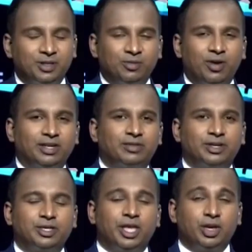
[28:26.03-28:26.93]
in the right
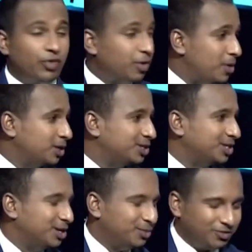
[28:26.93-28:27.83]
direction. Thank you very much,
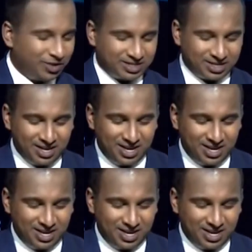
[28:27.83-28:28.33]
Professor